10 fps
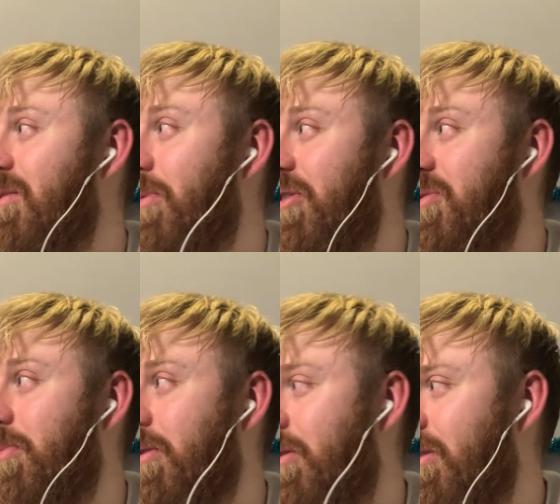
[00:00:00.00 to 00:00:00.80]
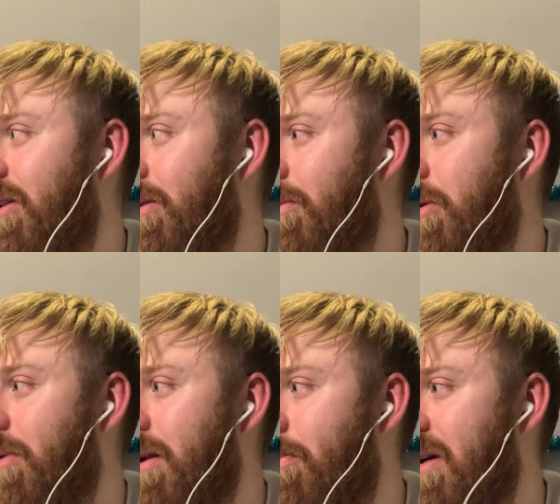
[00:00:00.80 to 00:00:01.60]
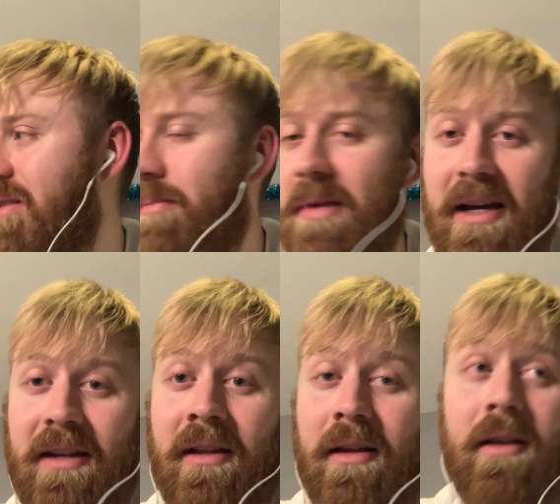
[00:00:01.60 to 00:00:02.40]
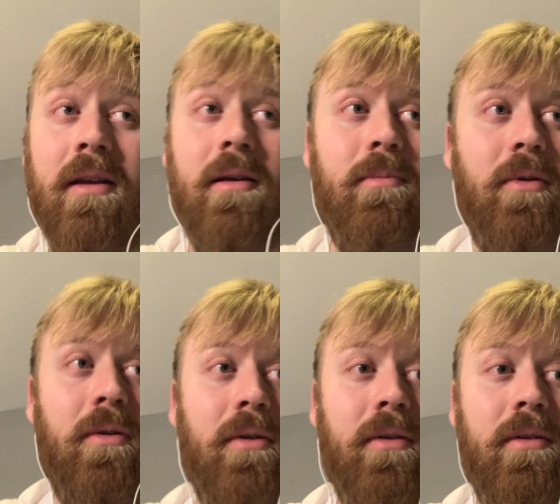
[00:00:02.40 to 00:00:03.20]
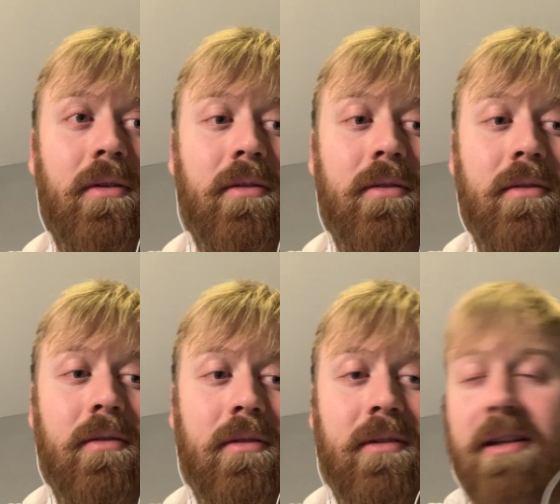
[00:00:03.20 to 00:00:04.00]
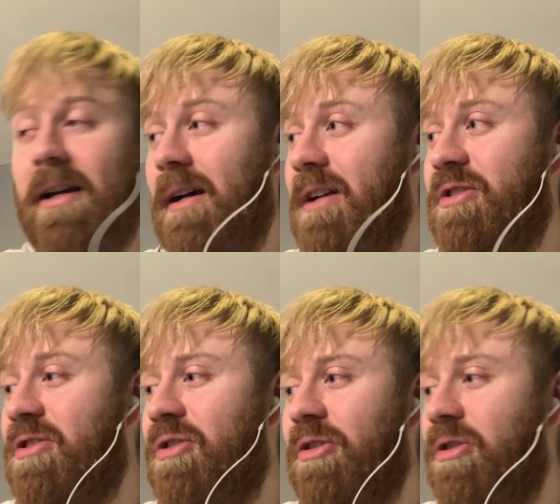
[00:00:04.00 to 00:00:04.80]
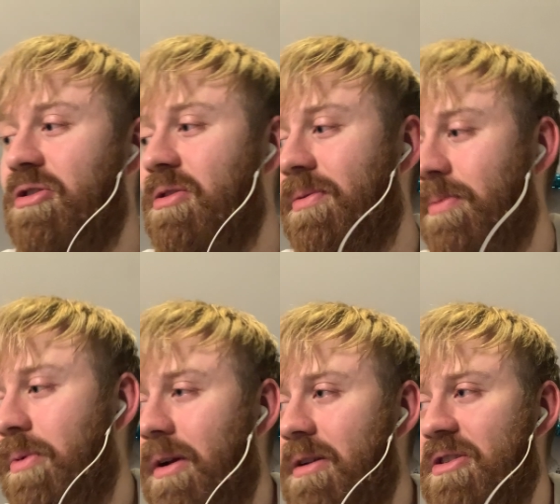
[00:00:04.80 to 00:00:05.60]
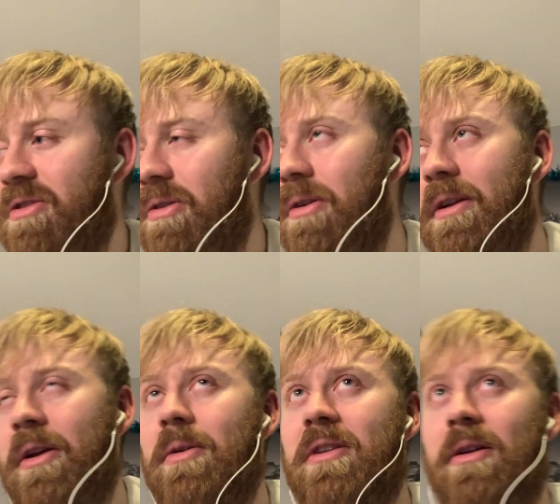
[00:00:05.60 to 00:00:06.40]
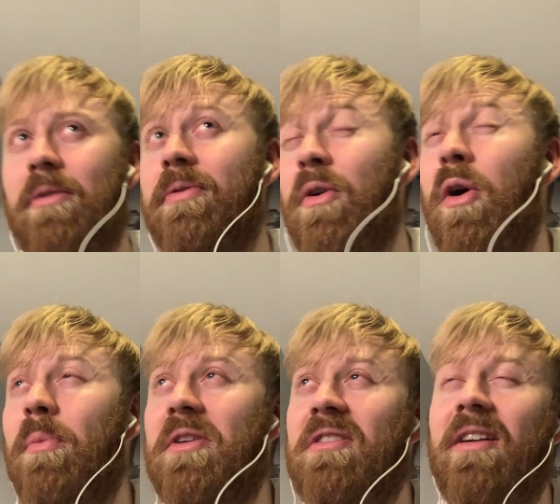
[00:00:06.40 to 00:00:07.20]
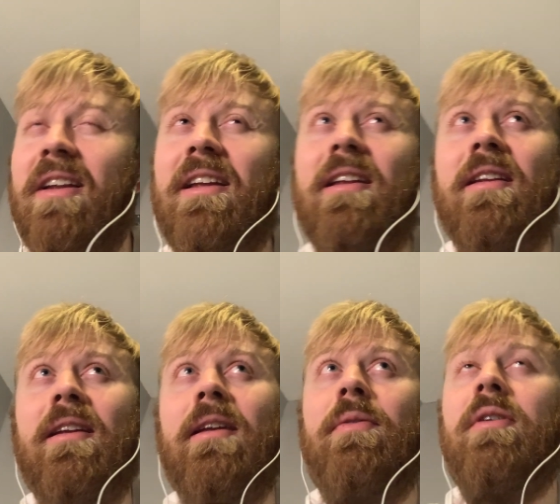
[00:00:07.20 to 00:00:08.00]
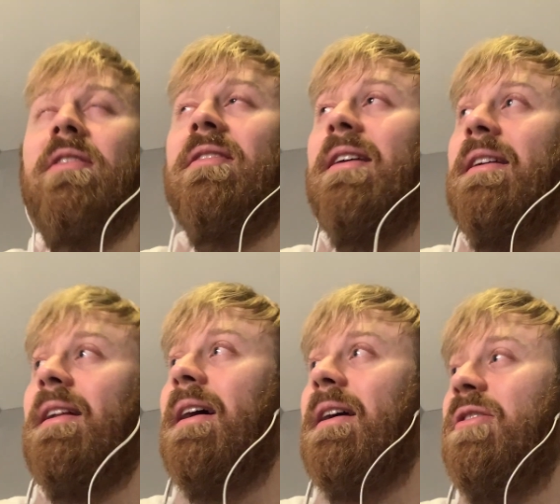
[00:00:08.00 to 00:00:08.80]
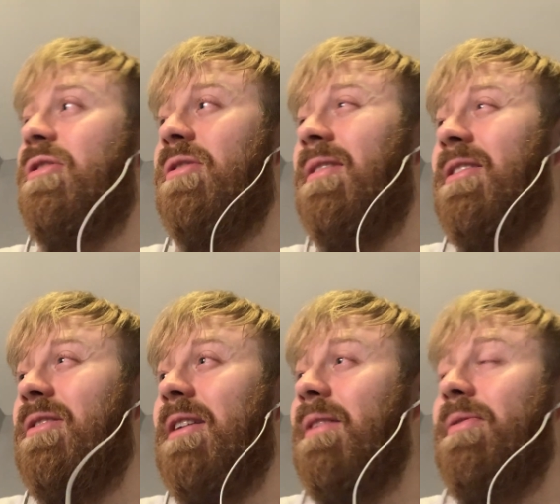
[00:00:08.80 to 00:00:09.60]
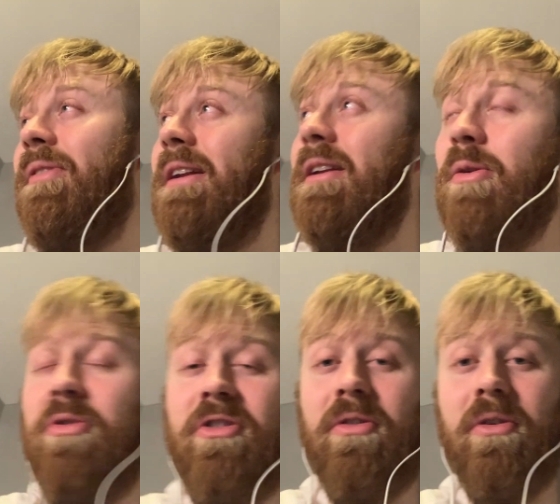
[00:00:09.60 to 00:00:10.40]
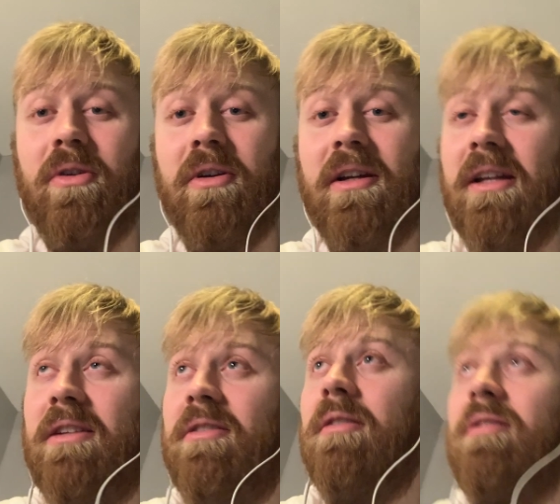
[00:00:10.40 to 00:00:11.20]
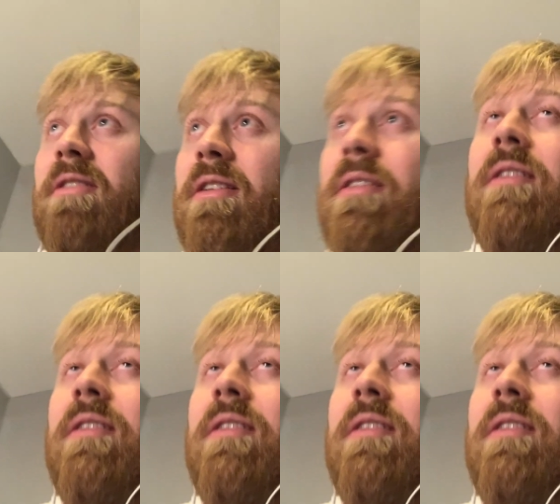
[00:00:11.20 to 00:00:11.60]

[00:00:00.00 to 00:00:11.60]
to be honest, but you know I'm not really a betting man. But yeah, it's just not because of what he scored. You know his little form recently, if you could say that. It's just I just had a feeling he'll score against us and.